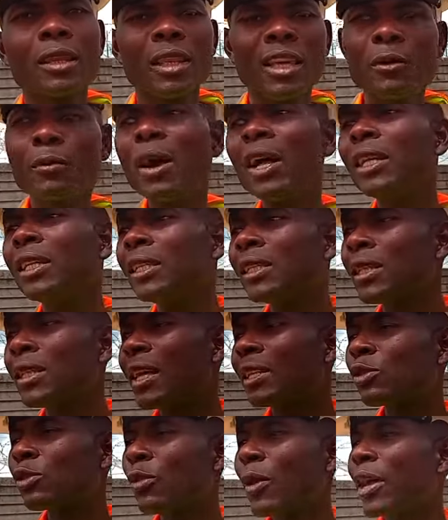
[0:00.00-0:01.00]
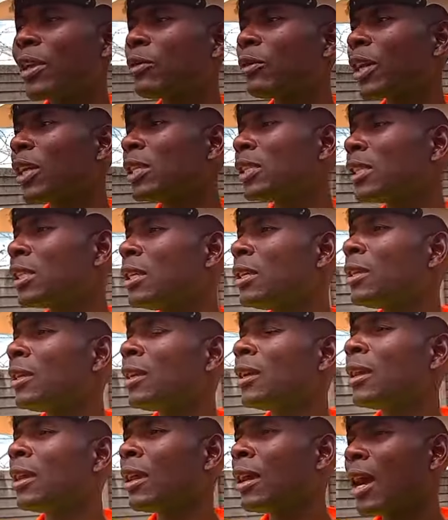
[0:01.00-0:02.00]
The quality. That's why you can see
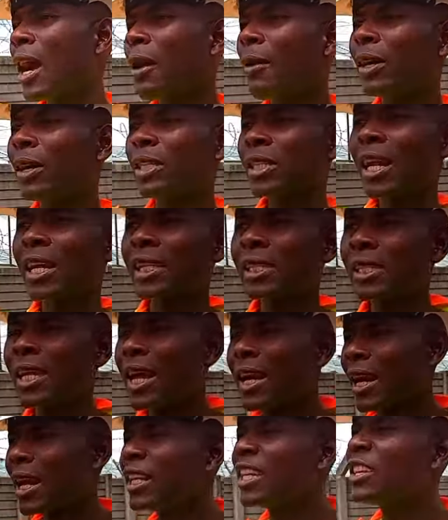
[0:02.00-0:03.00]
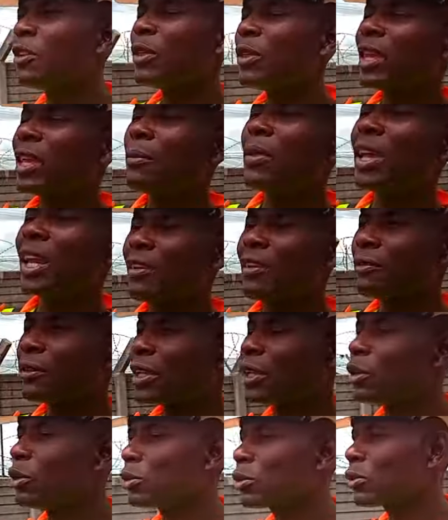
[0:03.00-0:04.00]
our trucks are running with a
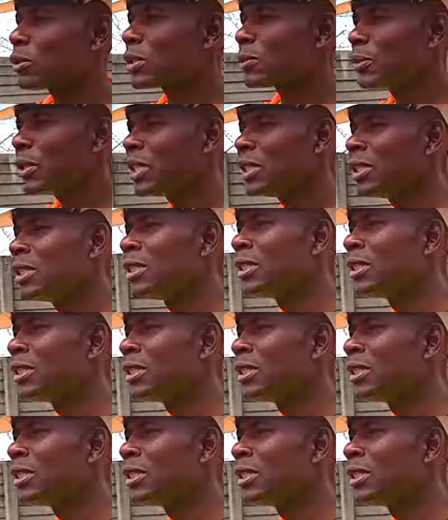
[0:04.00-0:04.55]
miraculous speed.